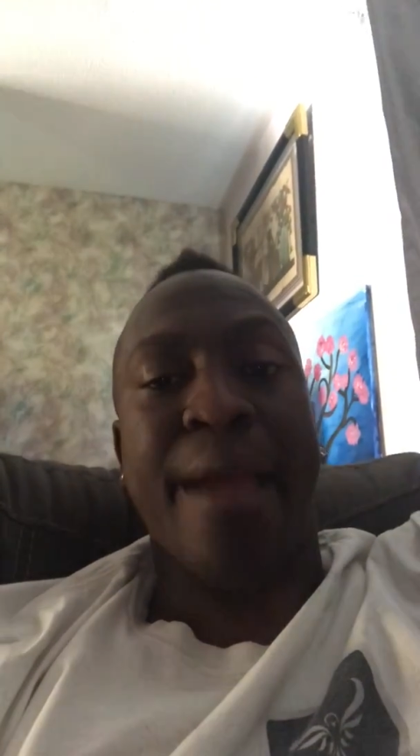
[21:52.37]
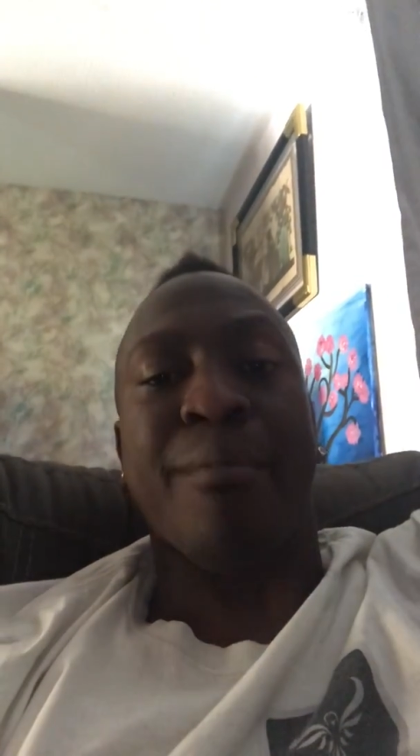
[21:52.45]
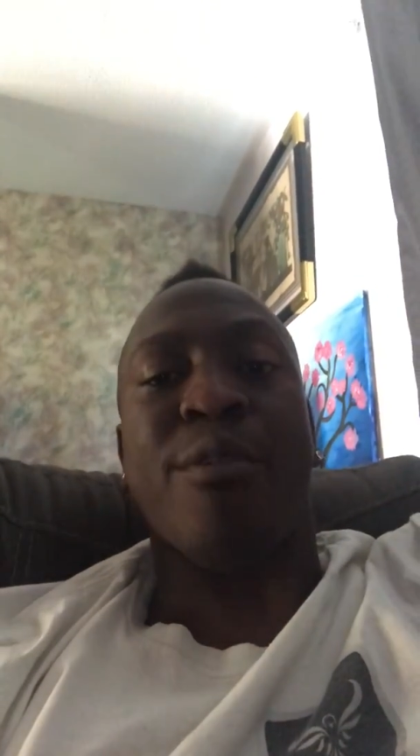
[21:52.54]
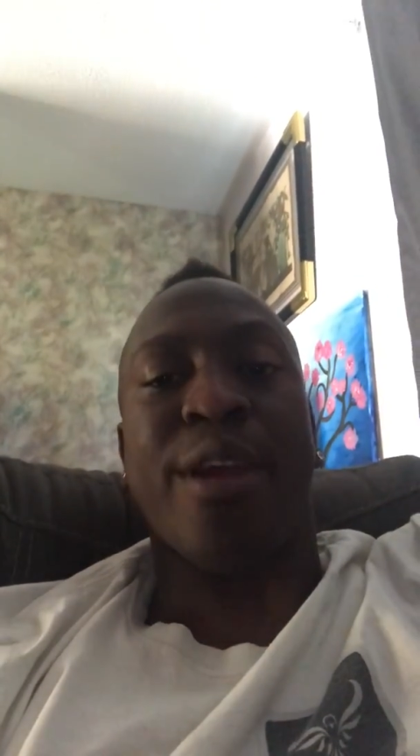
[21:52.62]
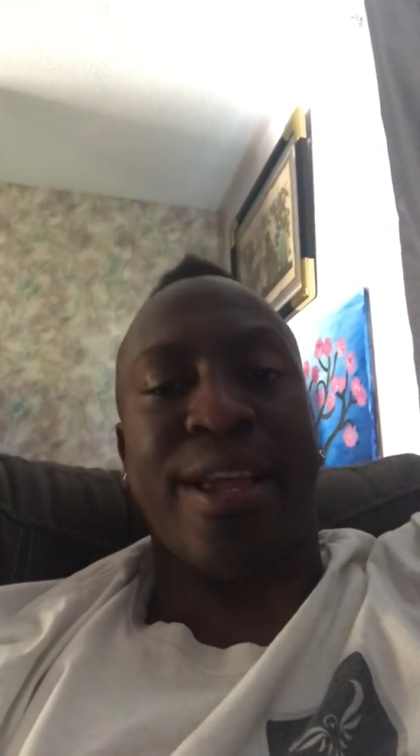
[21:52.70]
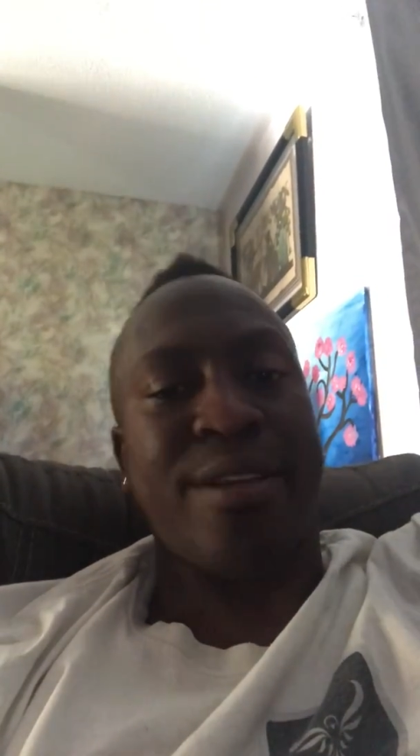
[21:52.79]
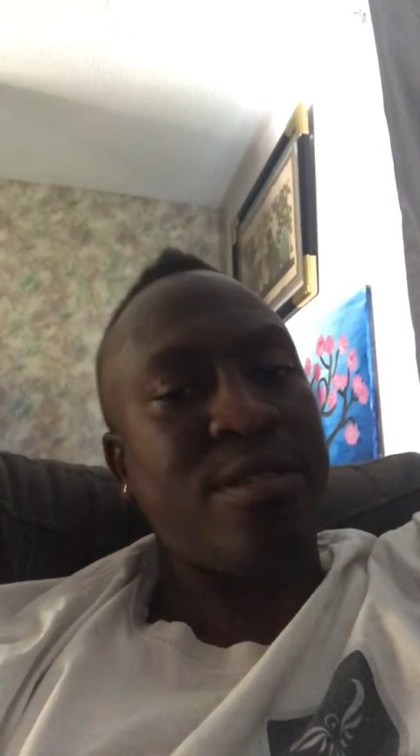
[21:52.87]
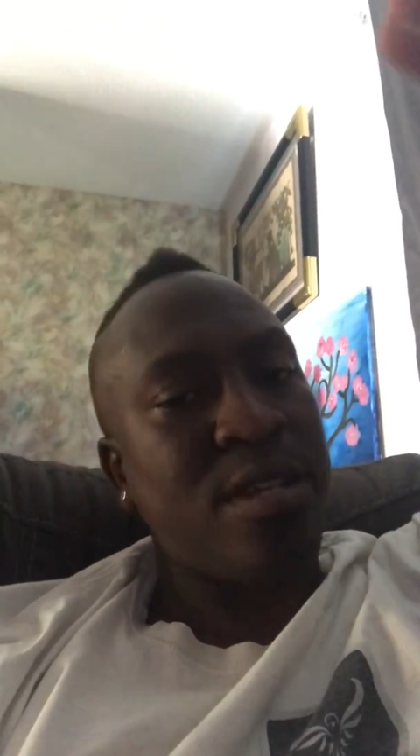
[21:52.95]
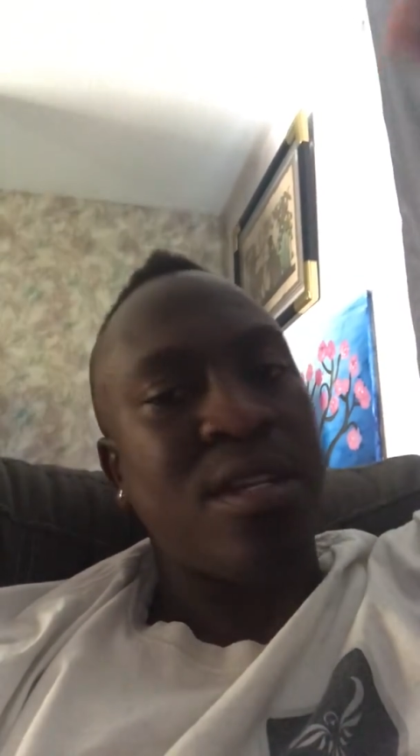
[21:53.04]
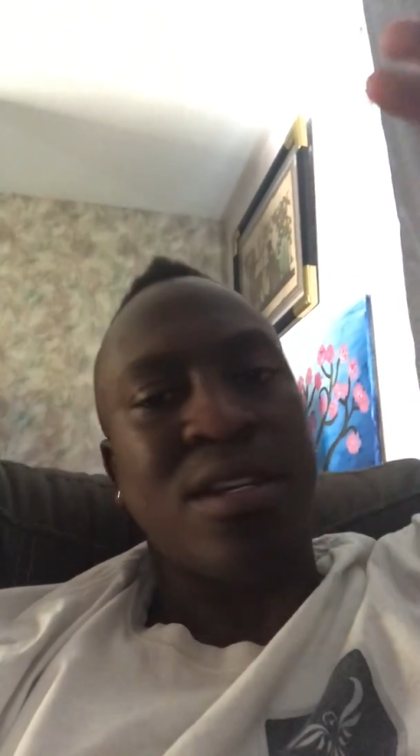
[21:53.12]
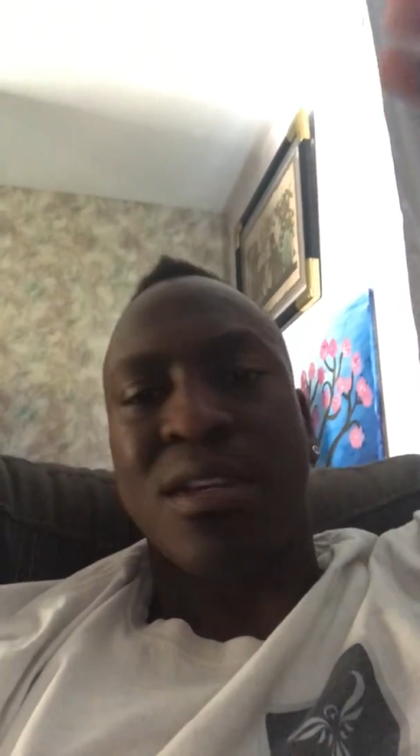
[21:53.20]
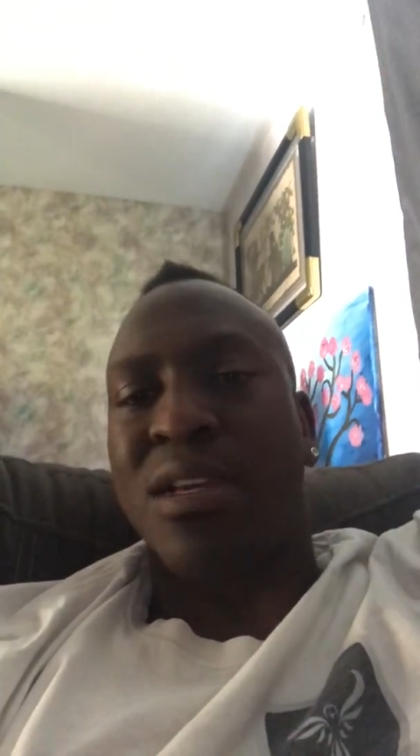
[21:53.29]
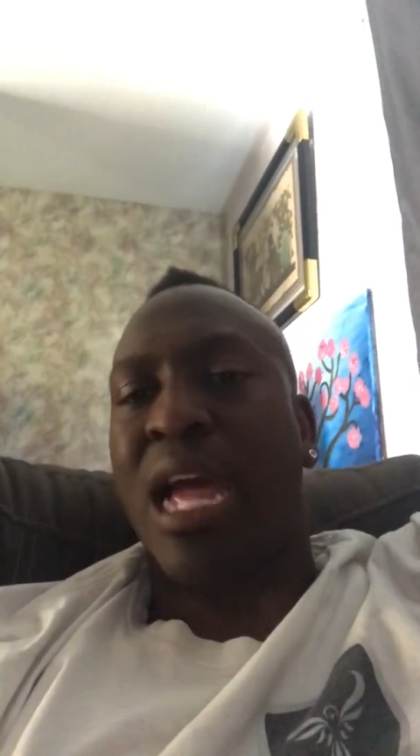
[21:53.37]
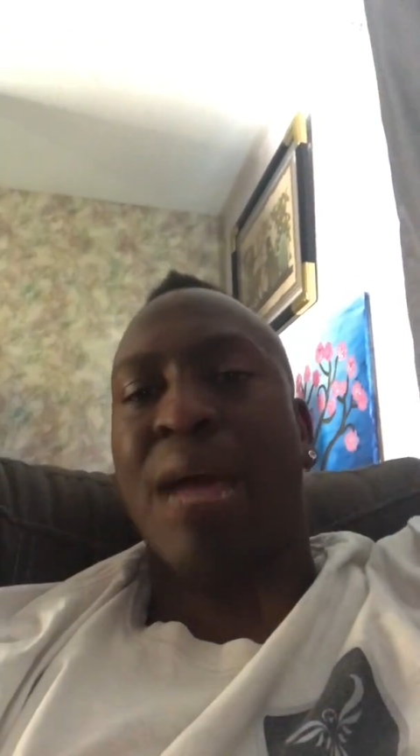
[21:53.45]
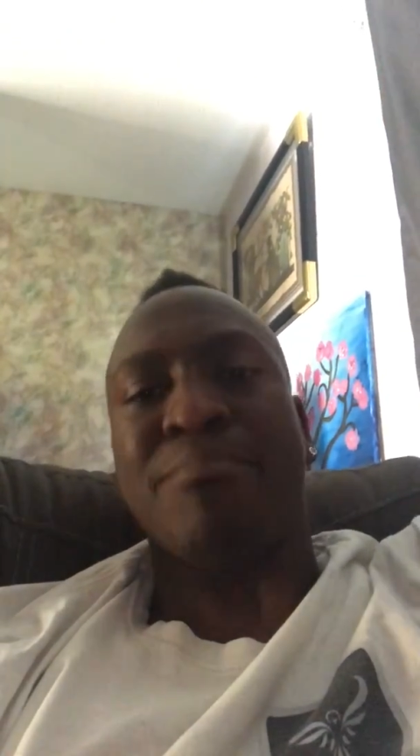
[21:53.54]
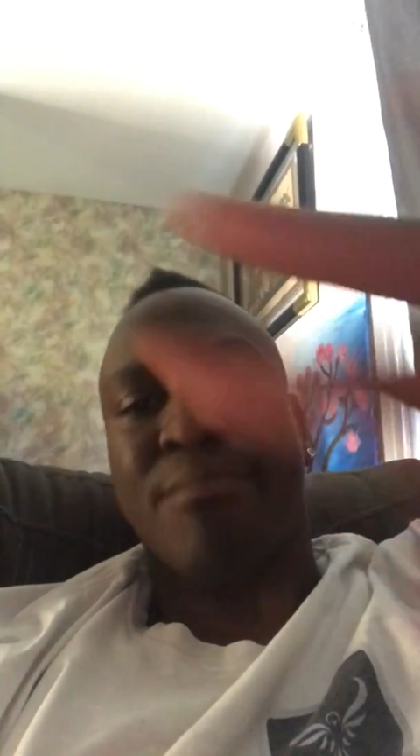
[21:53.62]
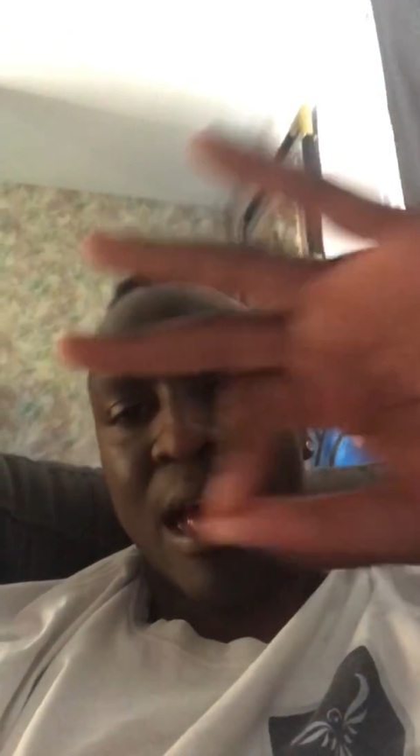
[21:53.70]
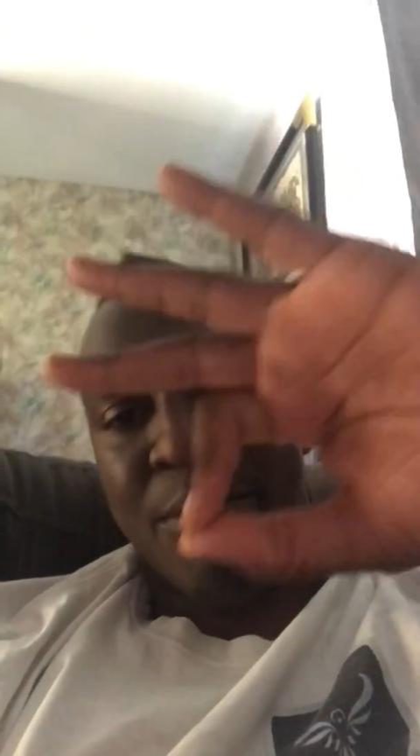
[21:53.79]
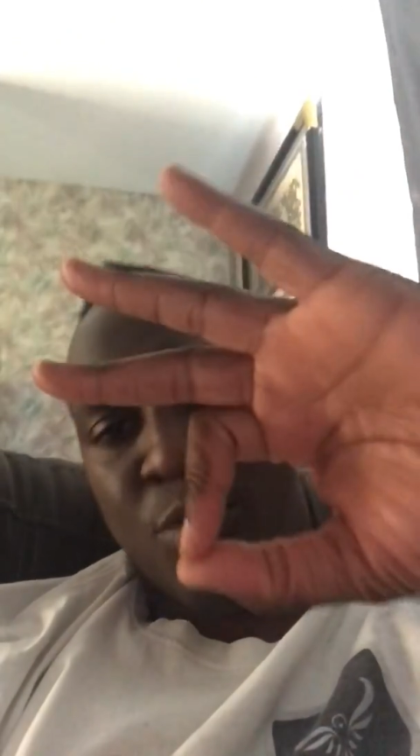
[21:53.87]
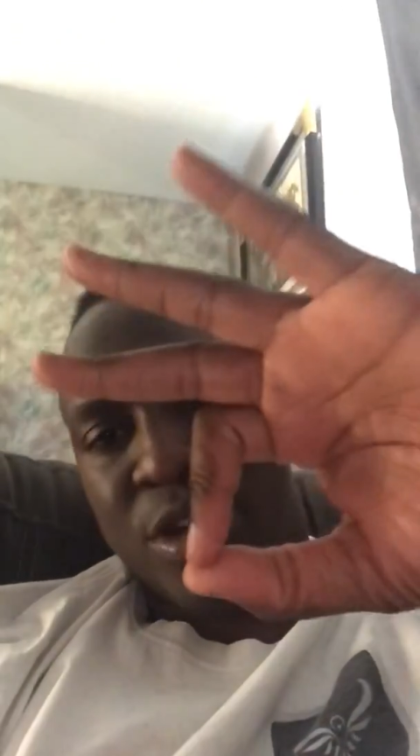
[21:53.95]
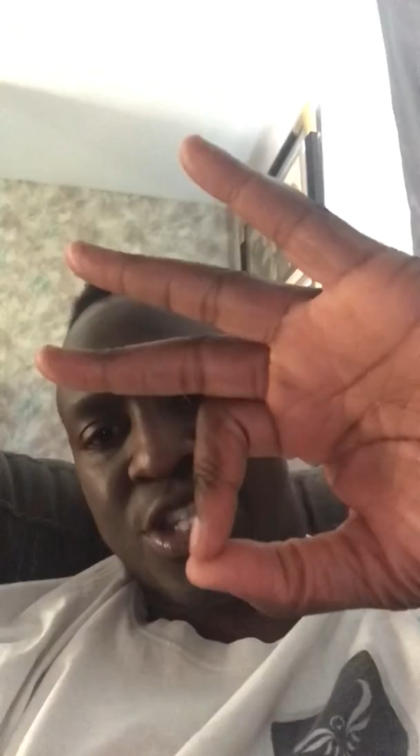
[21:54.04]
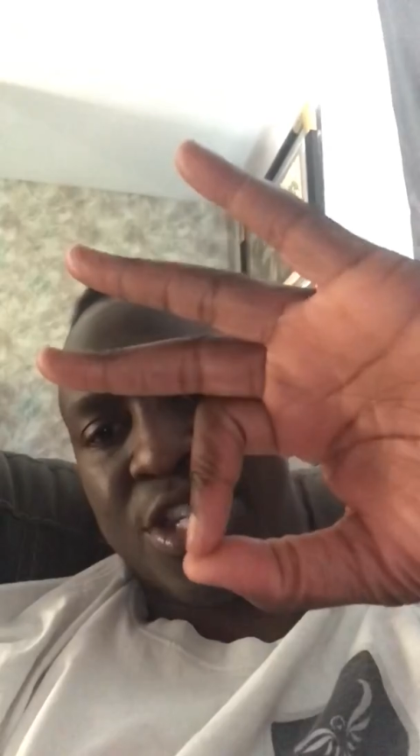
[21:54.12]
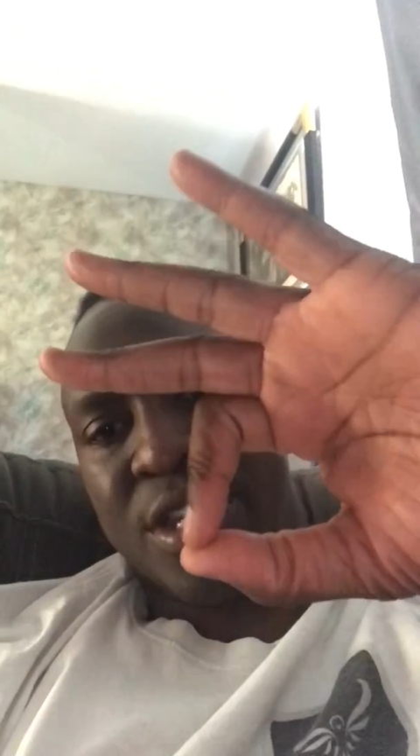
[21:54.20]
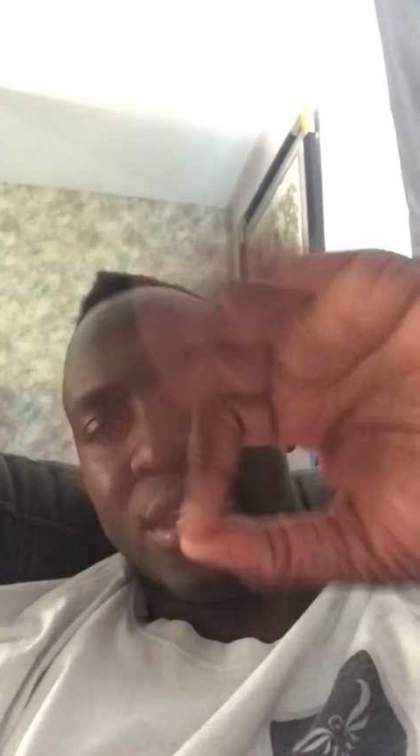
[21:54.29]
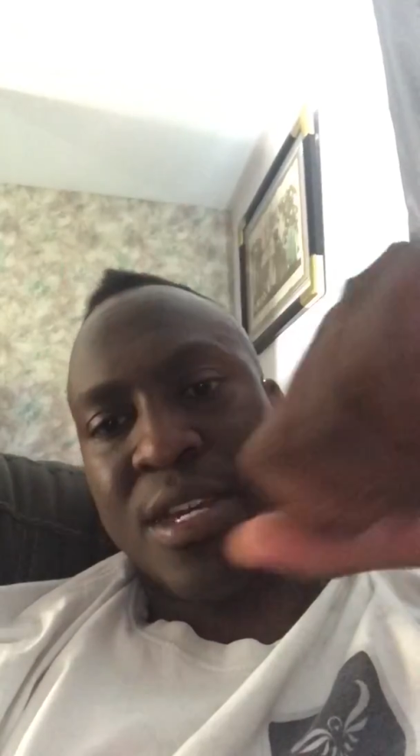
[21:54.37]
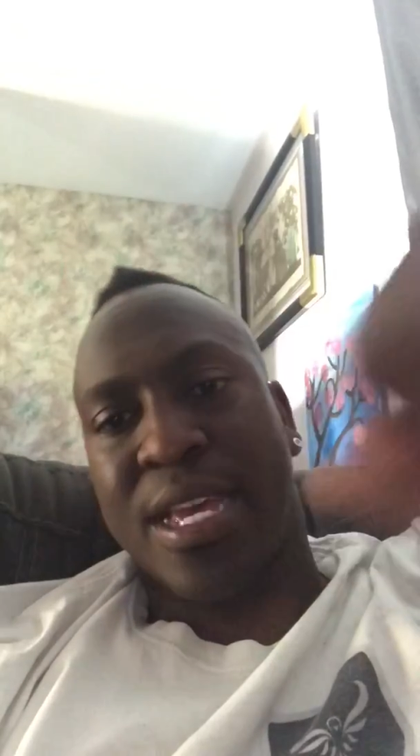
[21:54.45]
Emery, I'm with you.